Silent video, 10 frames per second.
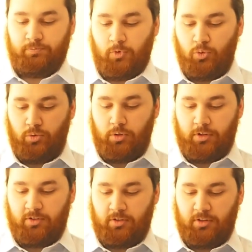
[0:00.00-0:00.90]
Oh, no, I
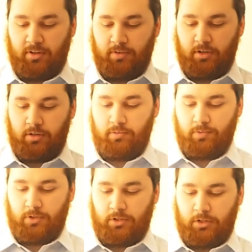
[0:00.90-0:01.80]
still need to have that in.
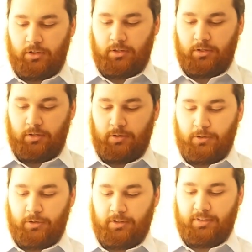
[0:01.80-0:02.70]

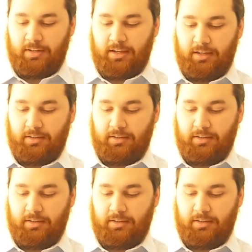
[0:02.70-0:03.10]
Oh, dear.